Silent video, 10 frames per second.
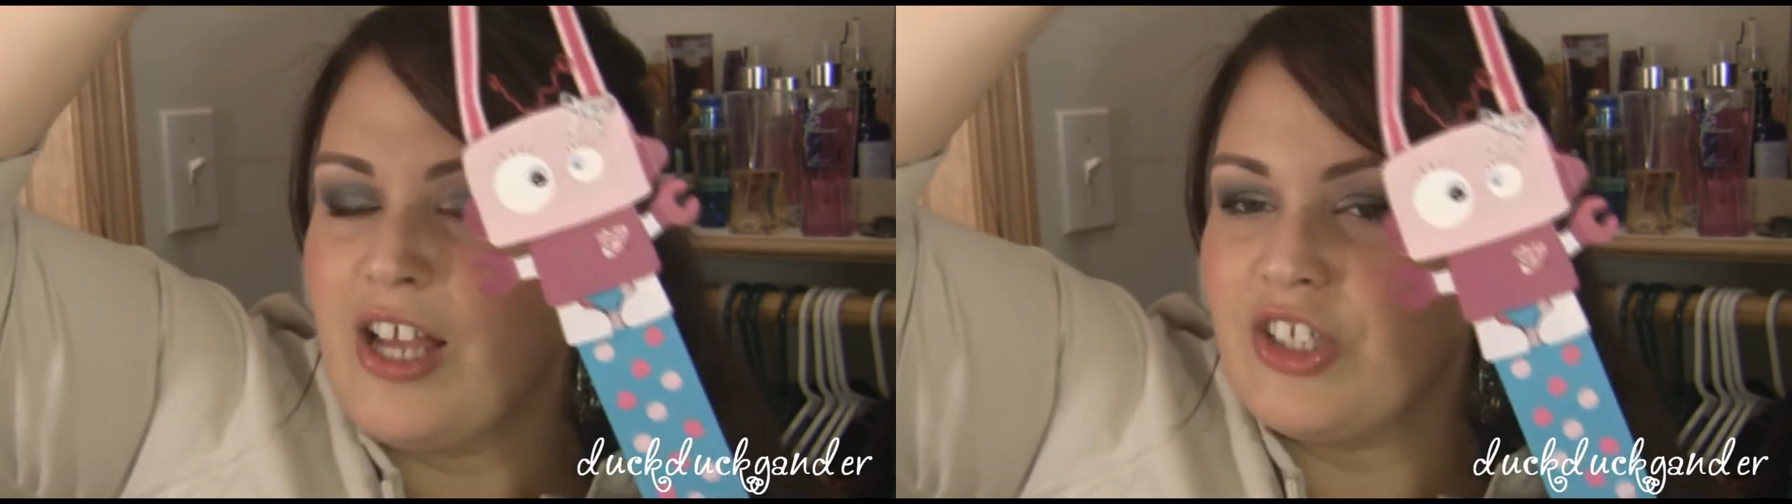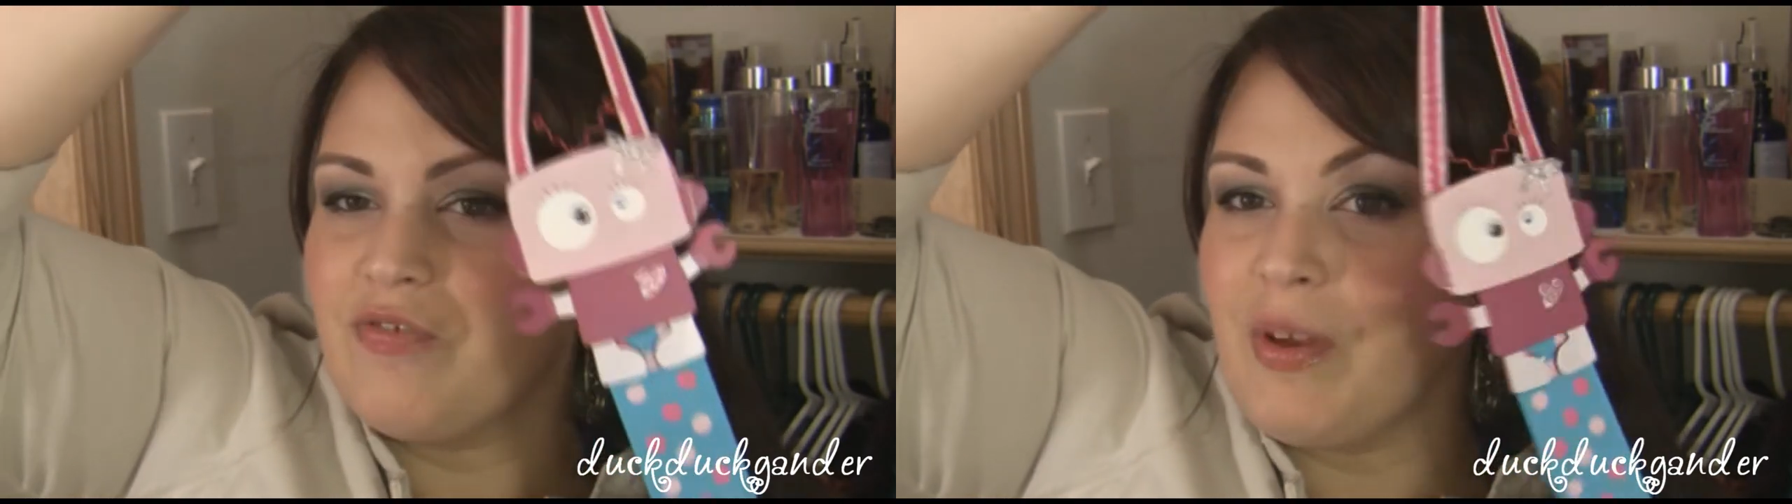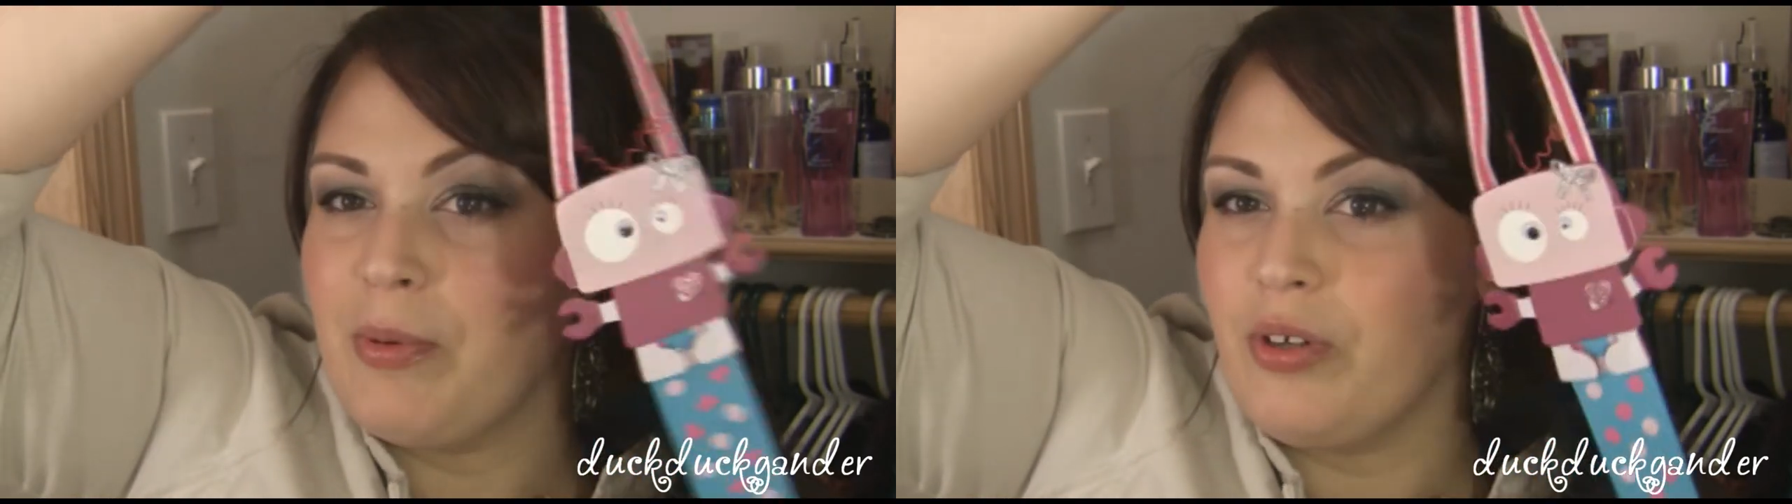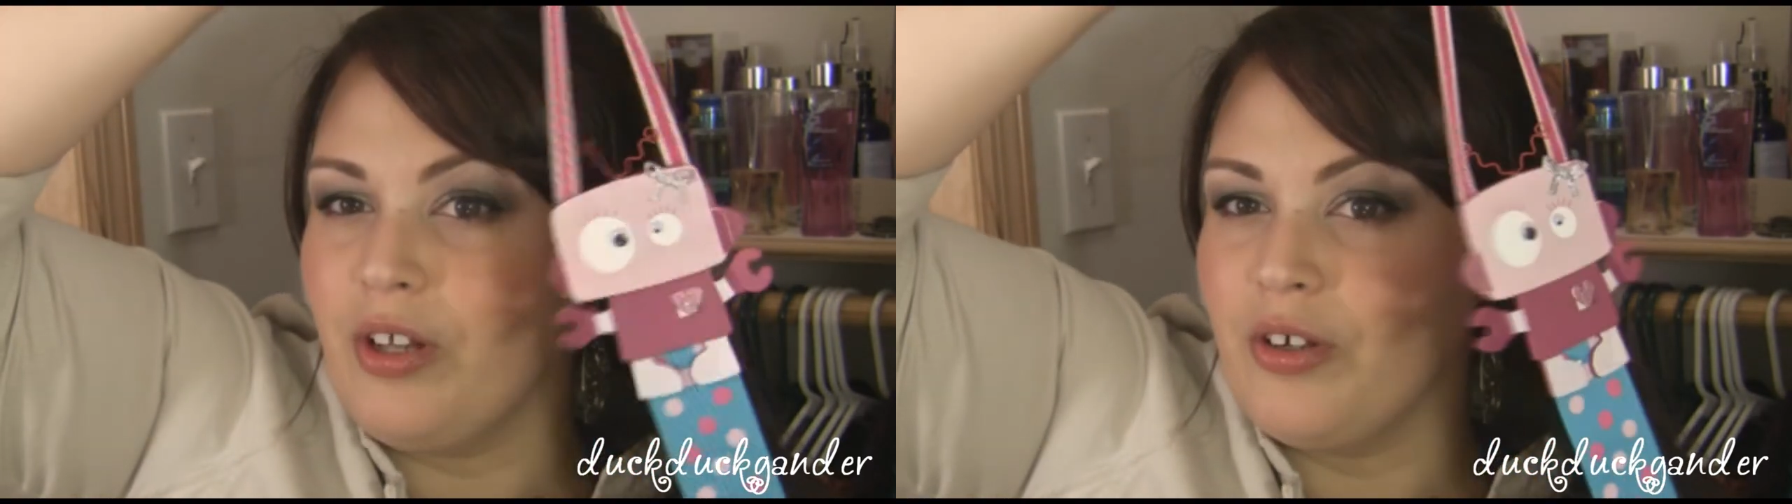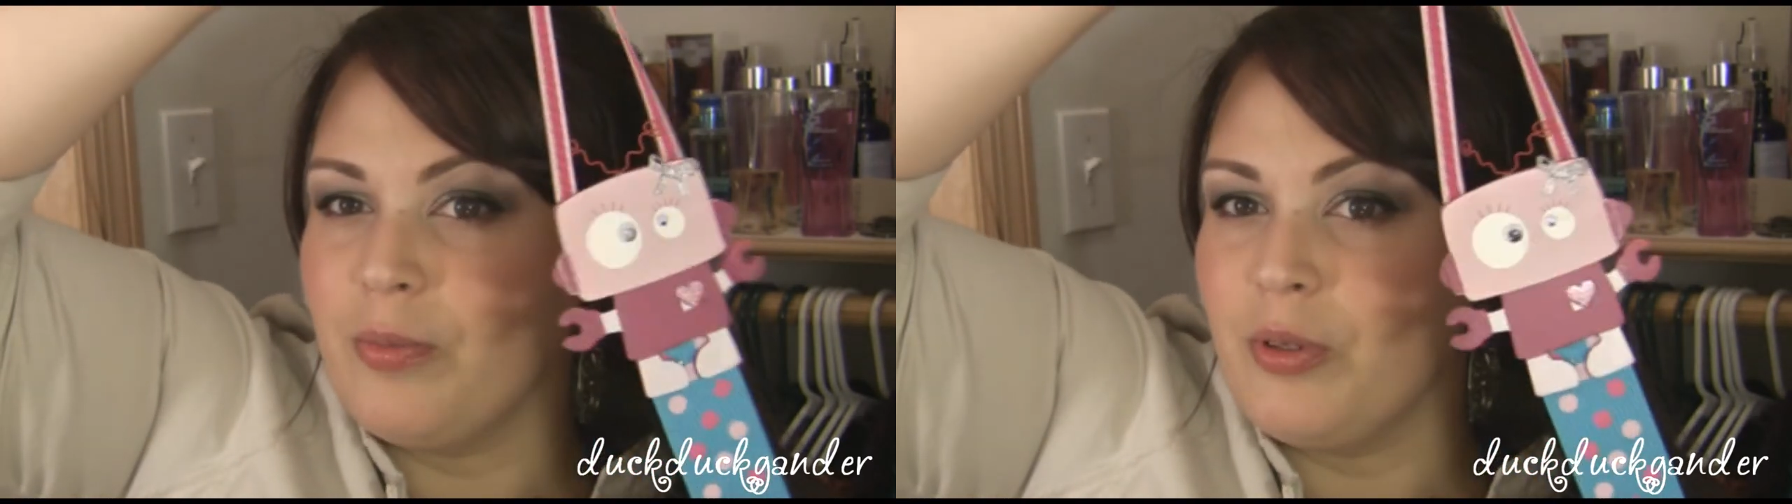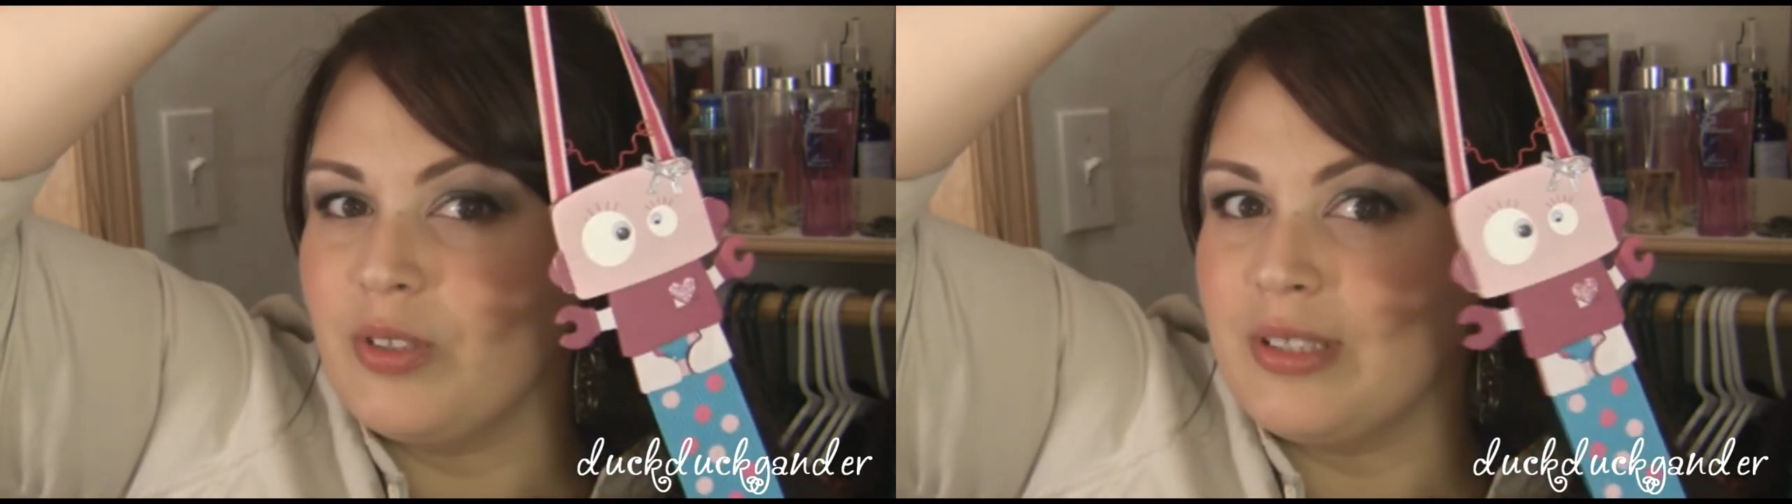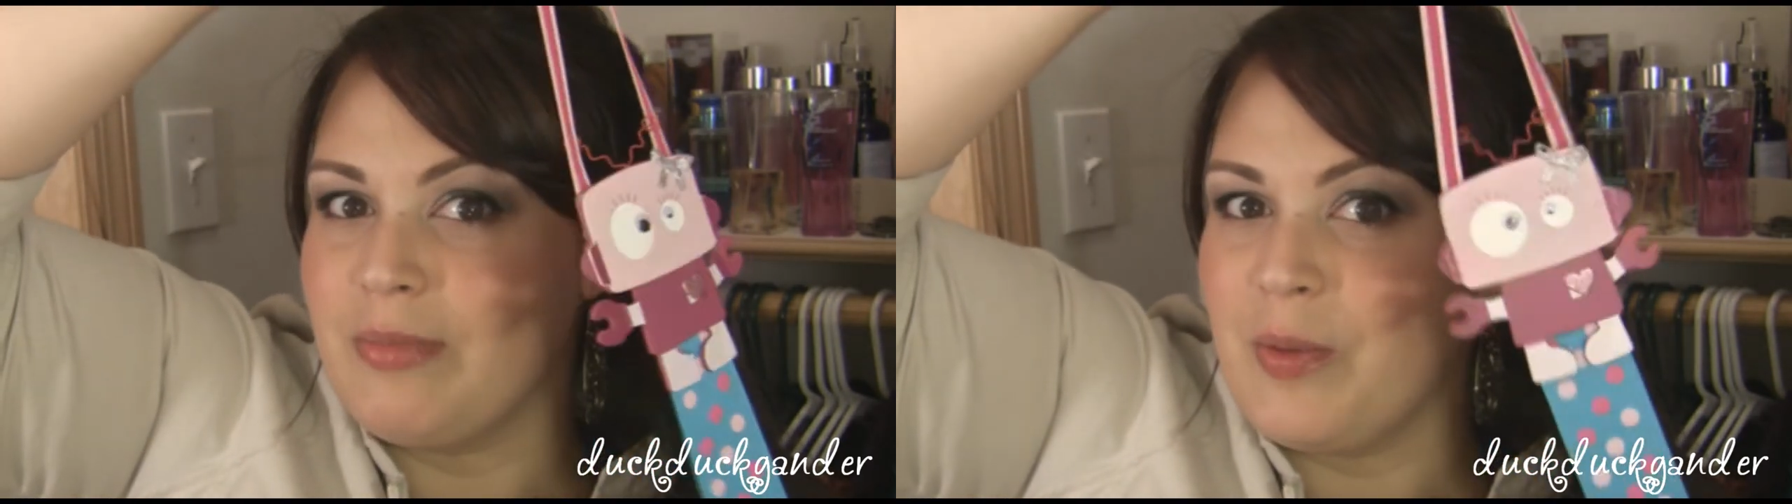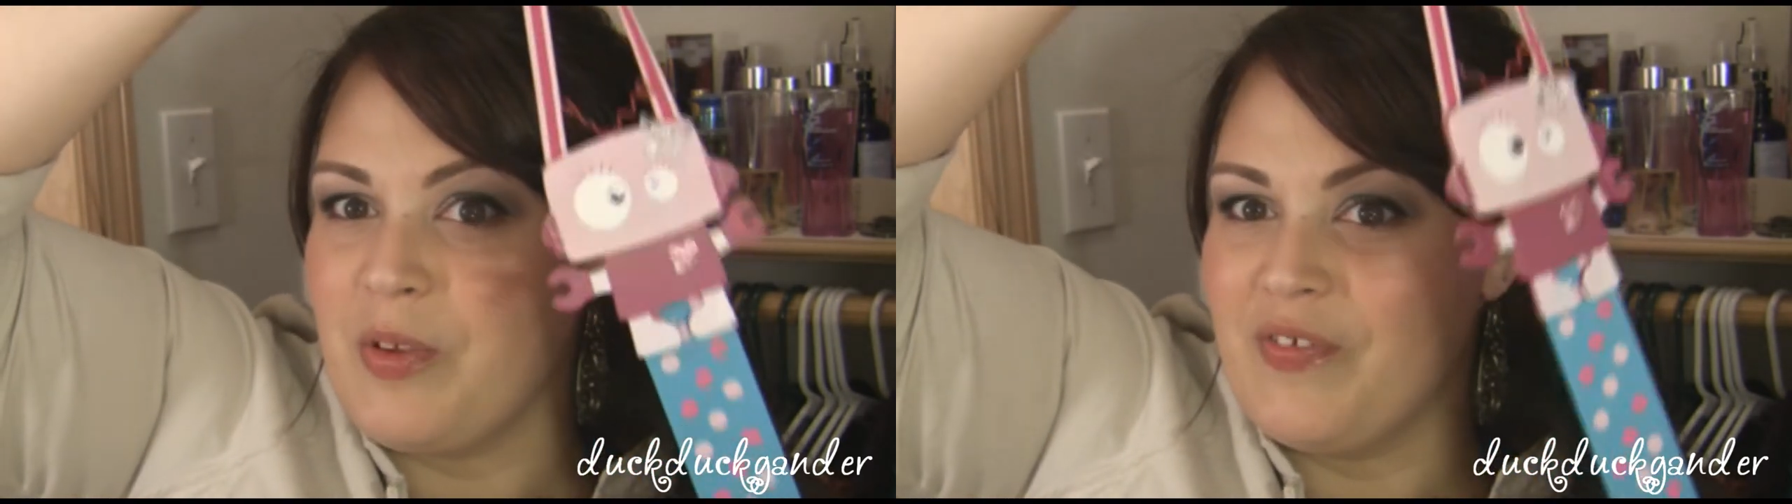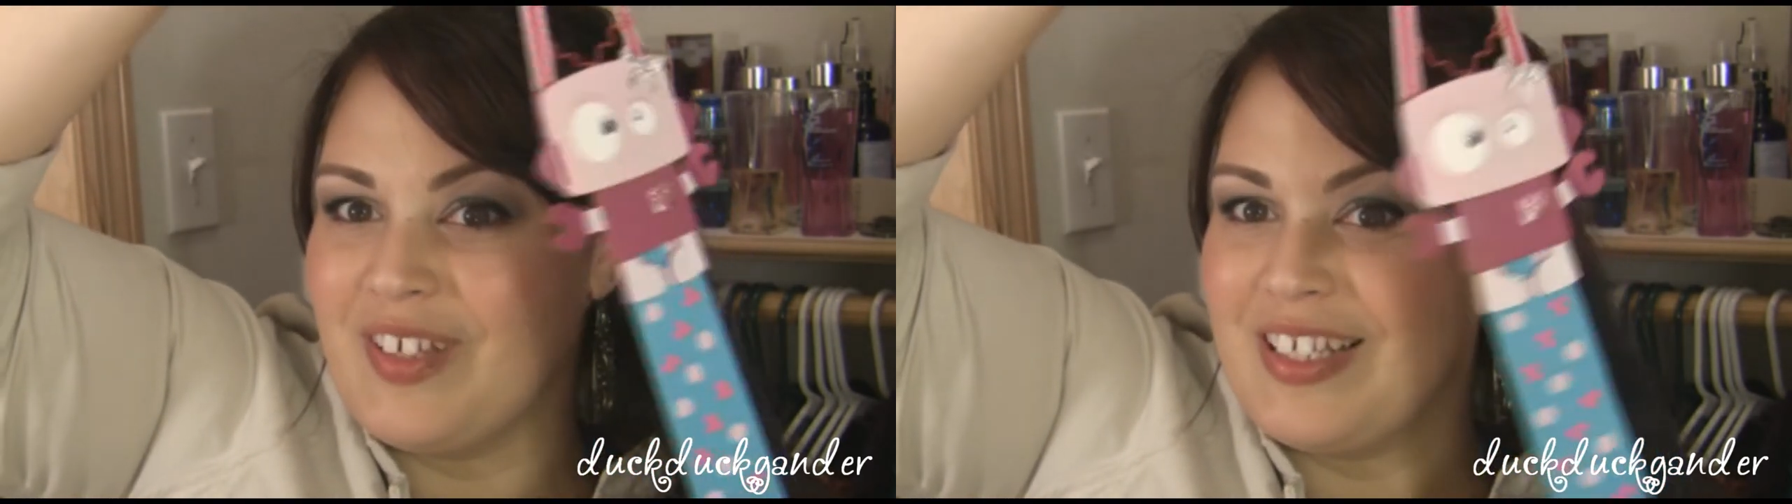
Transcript: actually if I put all her bows it might be